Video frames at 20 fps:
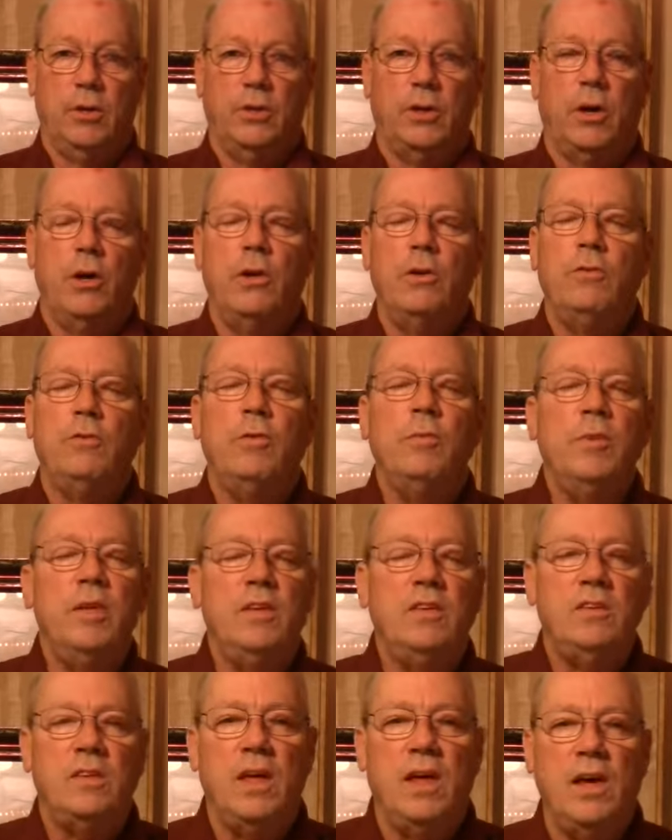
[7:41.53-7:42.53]
Turn from
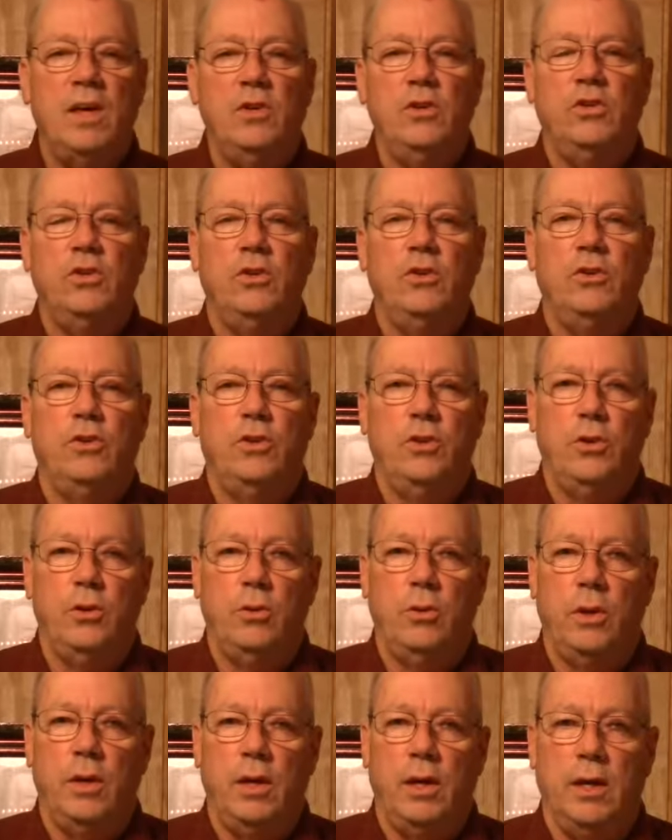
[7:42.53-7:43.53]
these things you're
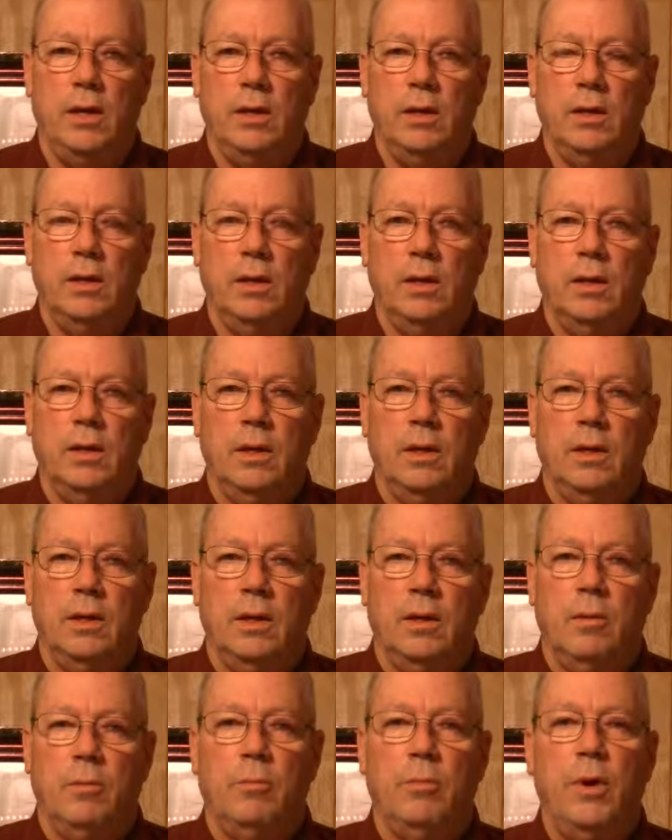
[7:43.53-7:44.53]
doing,
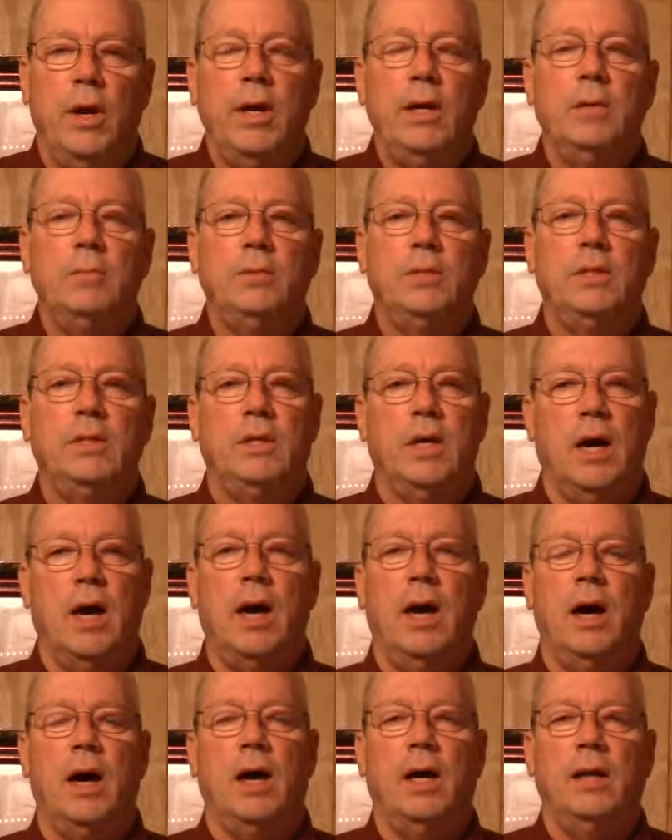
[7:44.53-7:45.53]
bring them to
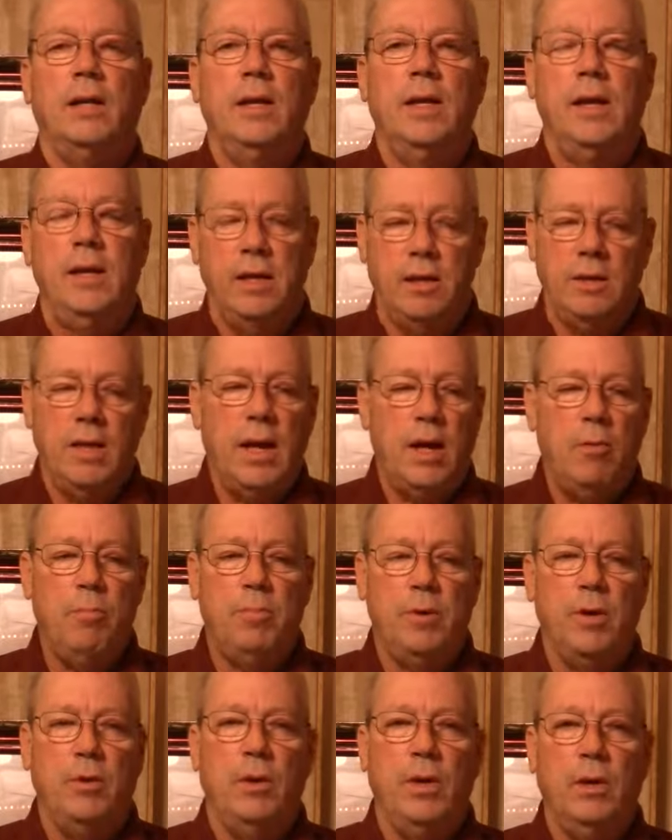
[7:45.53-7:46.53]
God, He'll help
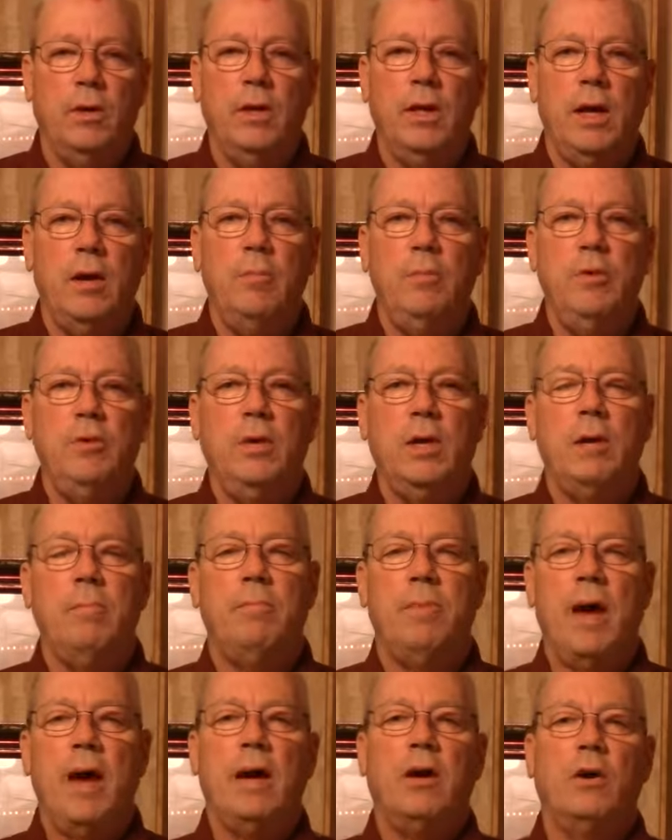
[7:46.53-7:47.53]
you. He'll help you get
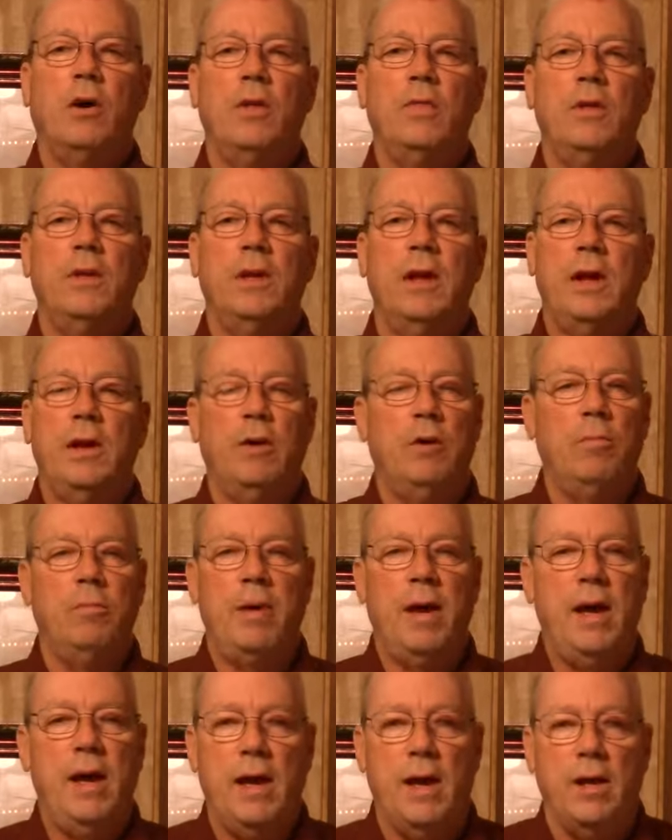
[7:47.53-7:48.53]
back on the narrow
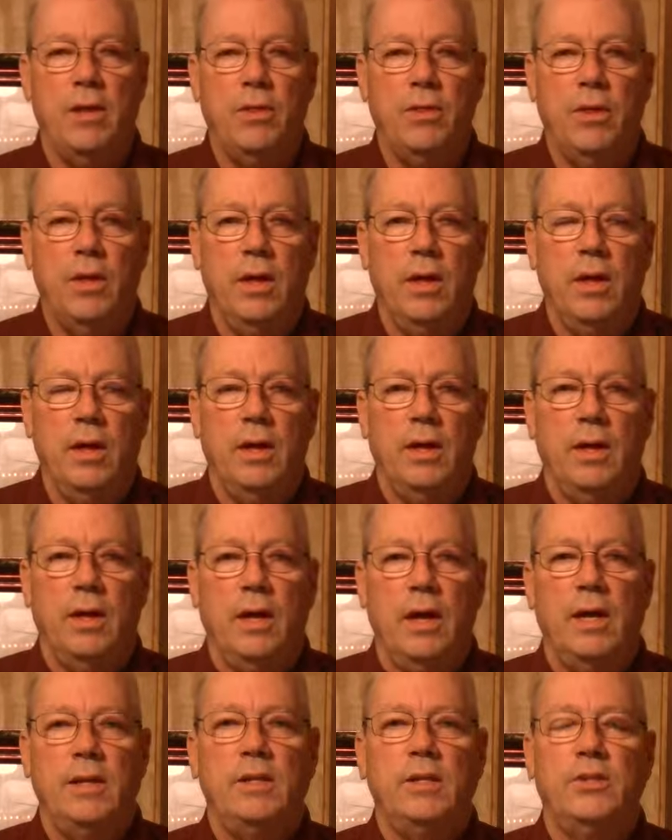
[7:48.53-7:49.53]
path
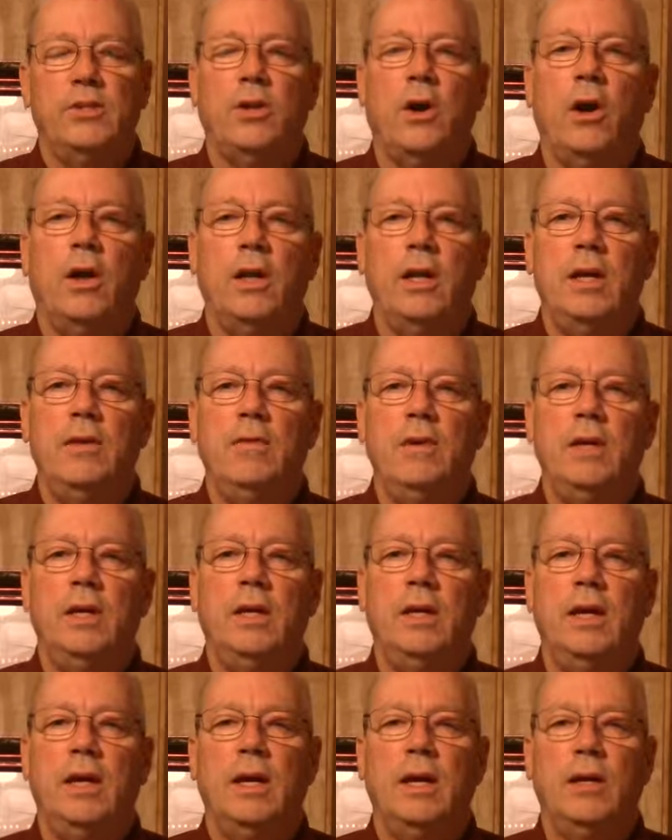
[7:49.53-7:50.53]
and to start living
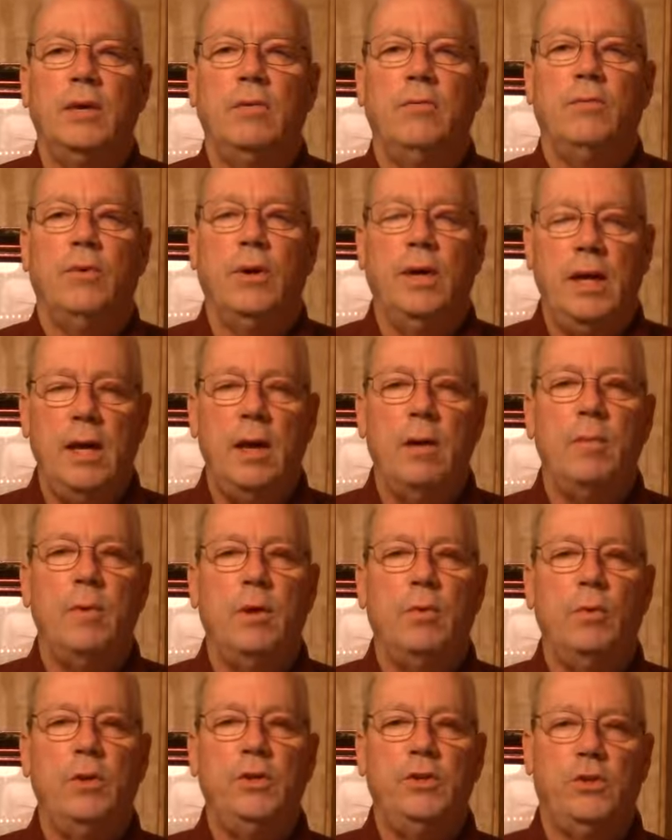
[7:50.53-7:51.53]
again for Him
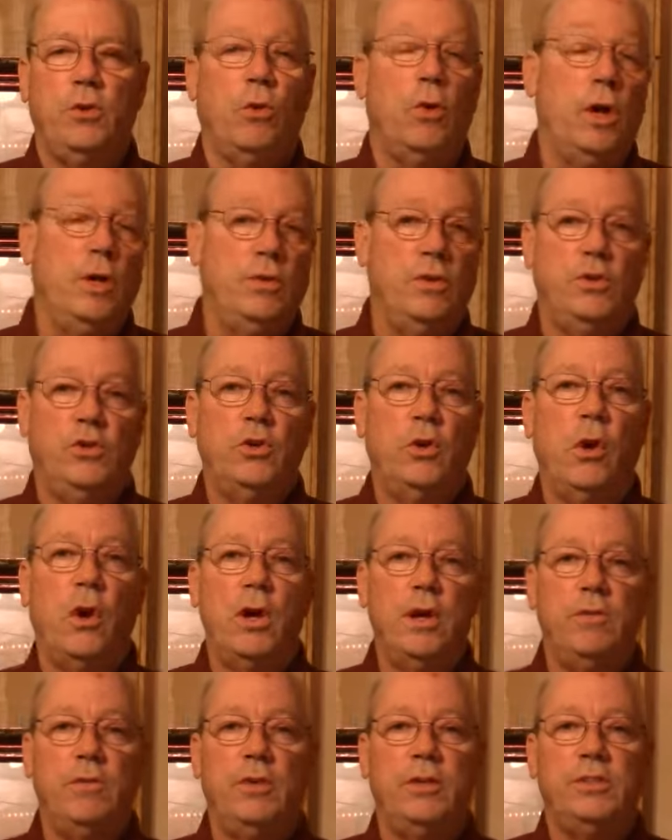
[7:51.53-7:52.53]
and restoring the
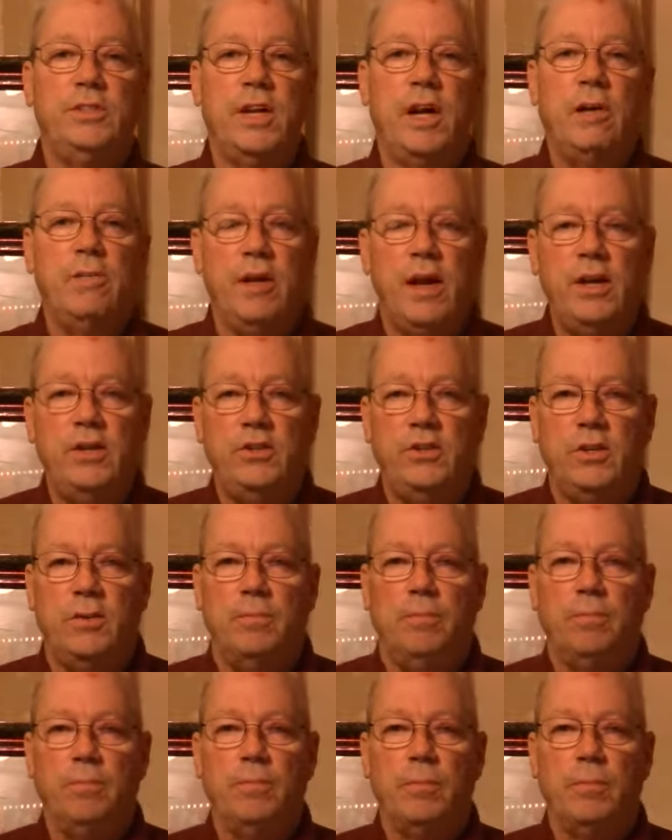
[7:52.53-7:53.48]
joy of your salvation.